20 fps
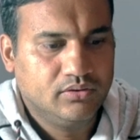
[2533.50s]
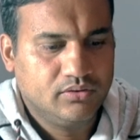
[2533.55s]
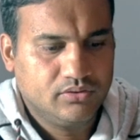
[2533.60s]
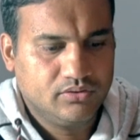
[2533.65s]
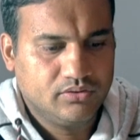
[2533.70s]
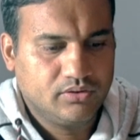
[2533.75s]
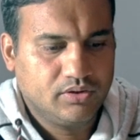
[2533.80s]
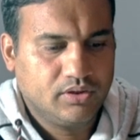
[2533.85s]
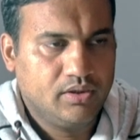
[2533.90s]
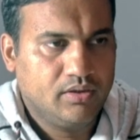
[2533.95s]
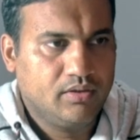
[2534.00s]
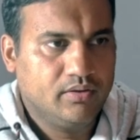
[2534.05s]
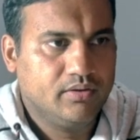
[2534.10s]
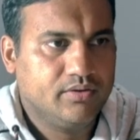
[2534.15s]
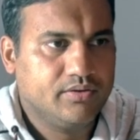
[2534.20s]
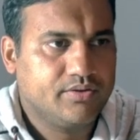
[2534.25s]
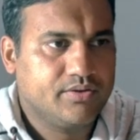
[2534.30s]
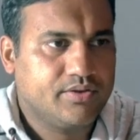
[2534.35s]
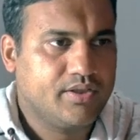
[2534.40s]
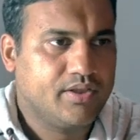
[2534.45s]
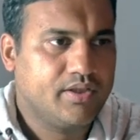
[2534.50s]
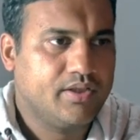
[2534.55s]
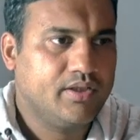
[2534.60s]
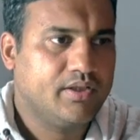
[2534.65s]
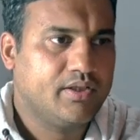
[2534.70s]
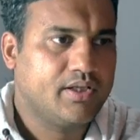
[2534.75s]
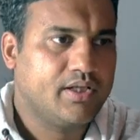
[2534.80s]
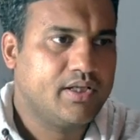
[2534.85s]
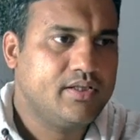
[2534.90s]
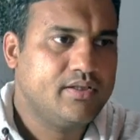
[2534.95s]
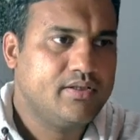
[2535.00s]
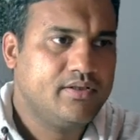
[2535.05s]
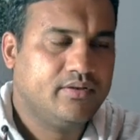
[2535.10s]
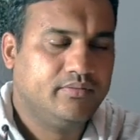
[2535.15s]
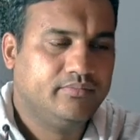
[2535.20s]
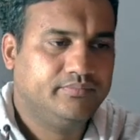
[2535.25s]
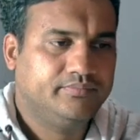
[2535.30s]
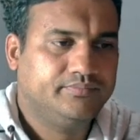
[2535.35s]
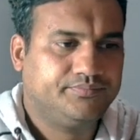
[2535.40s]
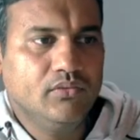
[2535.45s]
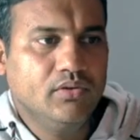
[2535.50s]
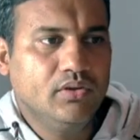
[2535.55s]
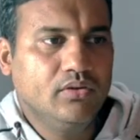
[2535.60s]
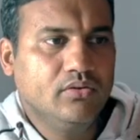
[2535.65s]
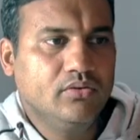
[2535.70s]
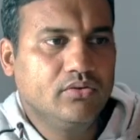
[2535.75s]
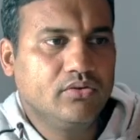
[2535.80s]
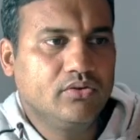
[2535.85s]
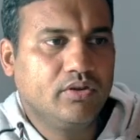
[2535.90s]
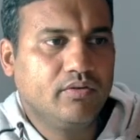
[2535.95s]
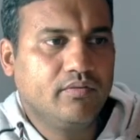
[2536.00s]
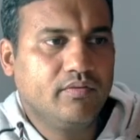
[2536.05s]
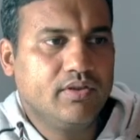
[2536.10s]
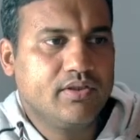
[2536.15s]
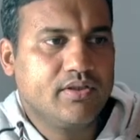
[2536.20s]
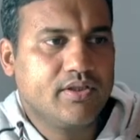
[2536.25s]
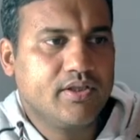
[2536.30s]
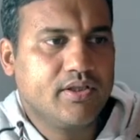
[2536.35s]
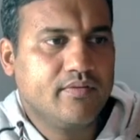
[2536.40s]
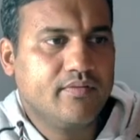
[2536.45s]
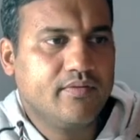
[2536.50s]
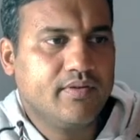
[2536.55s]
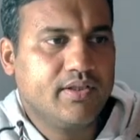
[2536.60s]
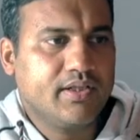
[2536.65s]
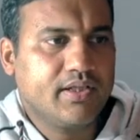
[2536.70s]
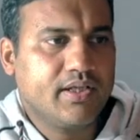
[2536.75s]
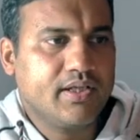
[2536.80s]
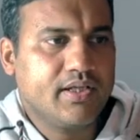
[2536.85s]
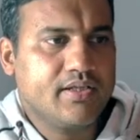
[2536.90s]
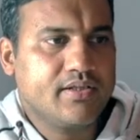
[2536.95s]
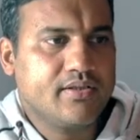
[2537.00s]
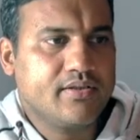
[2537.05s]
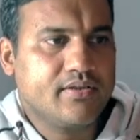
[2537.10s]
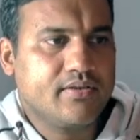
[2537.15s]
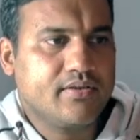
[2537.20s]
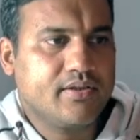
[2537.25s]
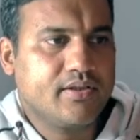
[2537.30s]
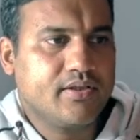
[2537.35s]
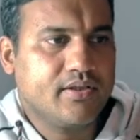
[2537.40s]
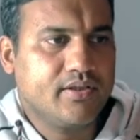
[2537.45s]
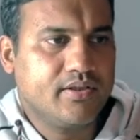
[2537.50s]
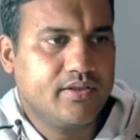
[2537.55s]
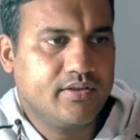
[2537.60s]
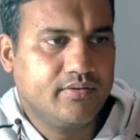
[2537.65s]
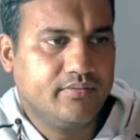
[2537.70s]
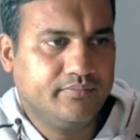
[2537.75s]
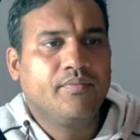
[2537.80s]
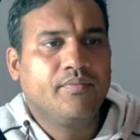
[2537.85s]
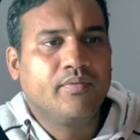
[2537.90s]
So I'll say it as, so I will save it as, say,